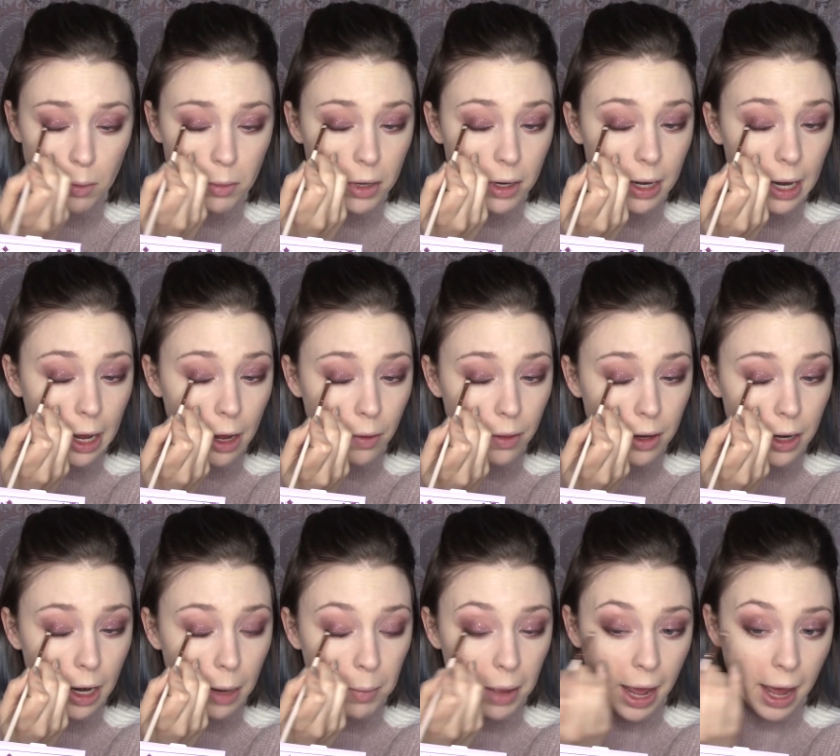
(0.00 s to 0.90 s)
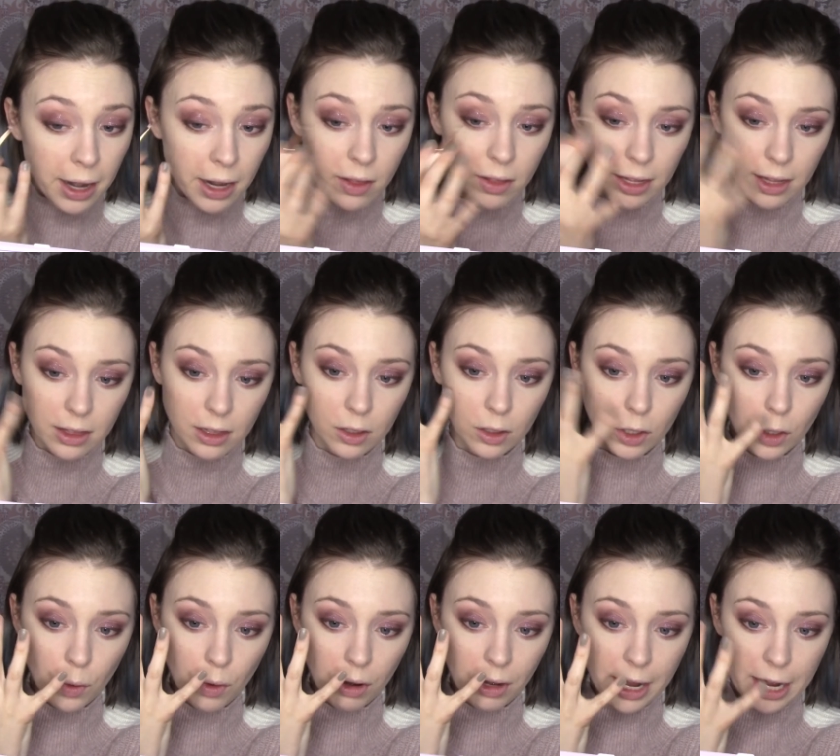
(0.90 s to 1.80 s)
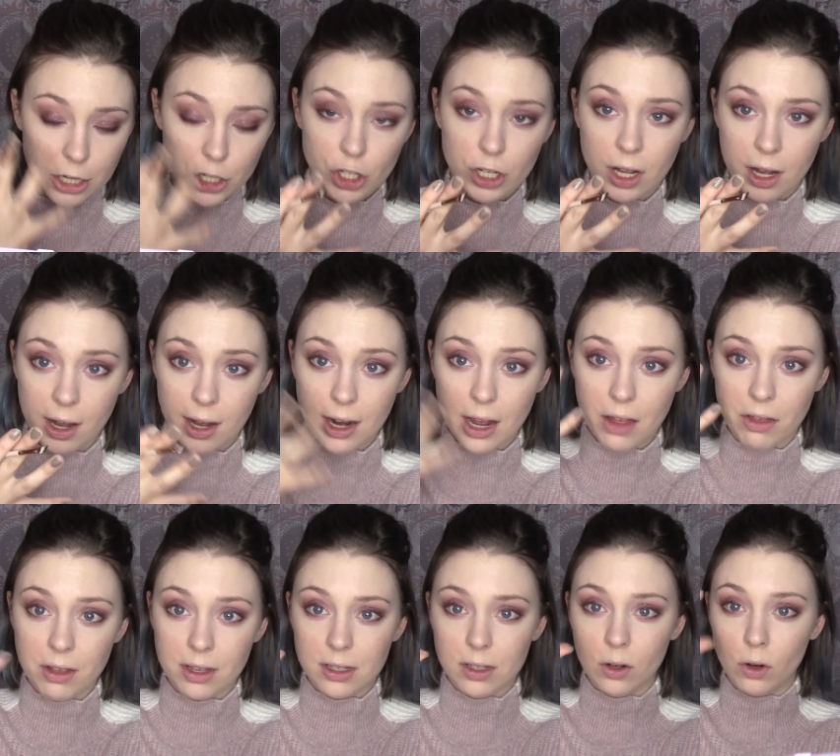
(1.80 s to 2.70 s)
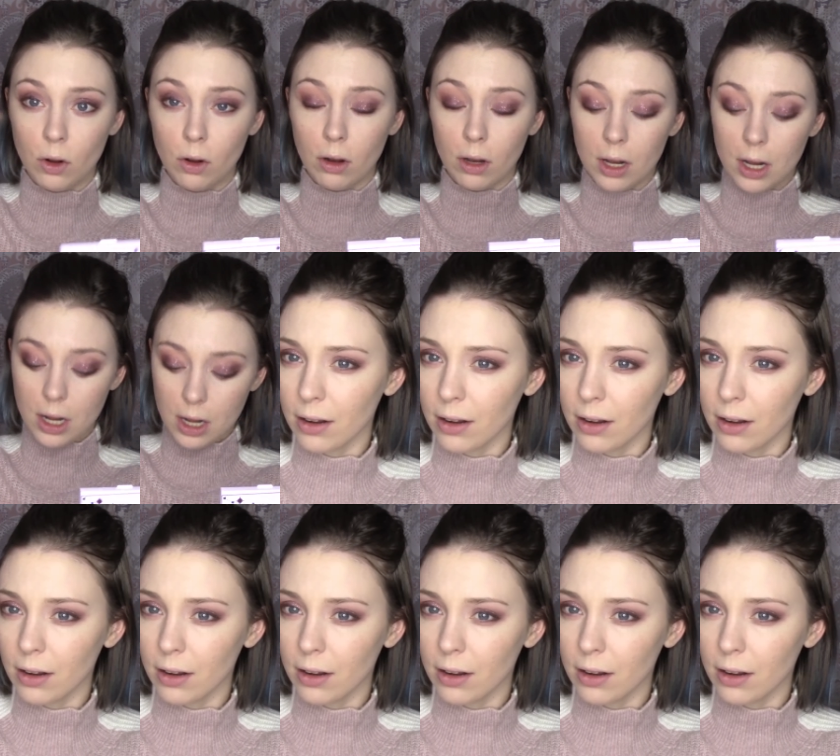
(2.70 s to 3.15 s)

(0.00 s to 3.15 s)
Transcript: but now that I'm adding like the lower lash line in this little